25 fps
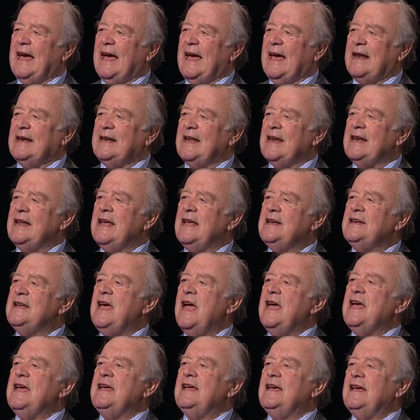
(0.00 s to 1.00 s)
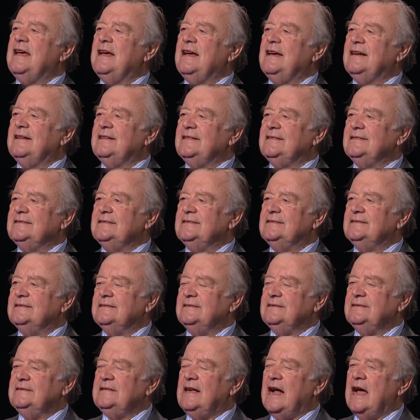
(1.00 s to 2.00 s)
was it a Labour family generally
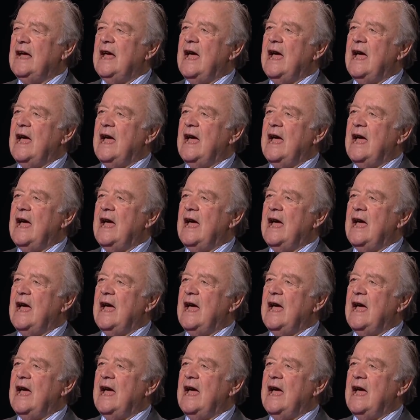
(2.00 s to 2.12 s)
then?